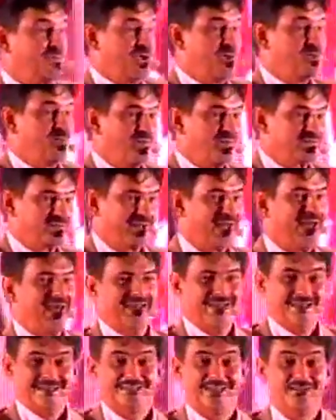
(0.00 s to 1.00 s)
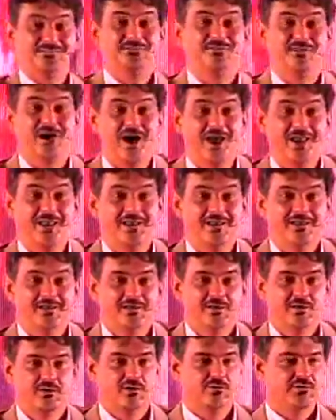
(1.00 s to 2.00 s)
big box and let's have fun.
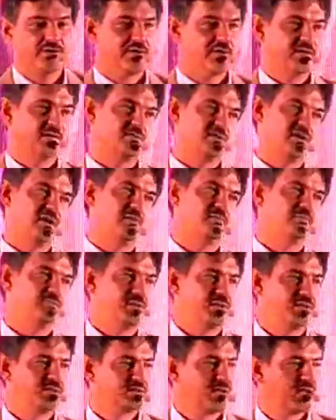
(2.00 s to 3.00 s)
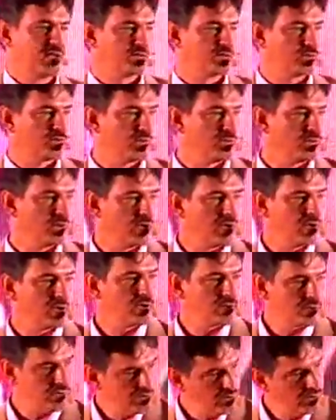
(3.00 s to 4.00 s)
And all the kids go like, please la tolong,
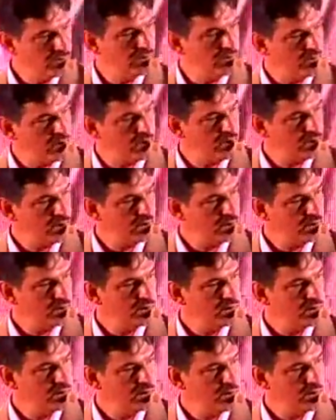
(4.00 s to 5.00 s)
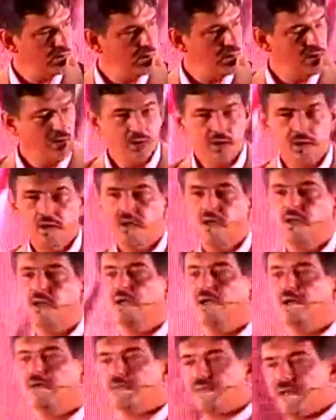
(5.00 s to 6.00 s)
can you go away?
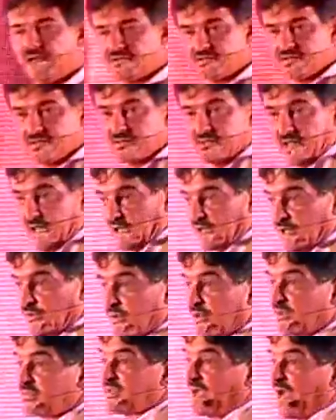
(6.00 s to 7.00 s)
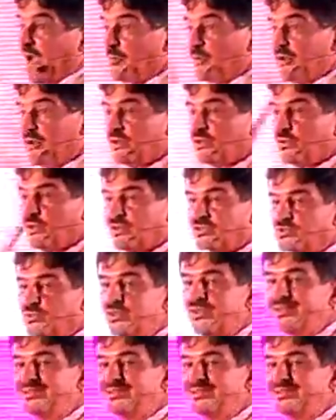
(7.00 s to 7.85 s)
And that's exactly what is happening to us. We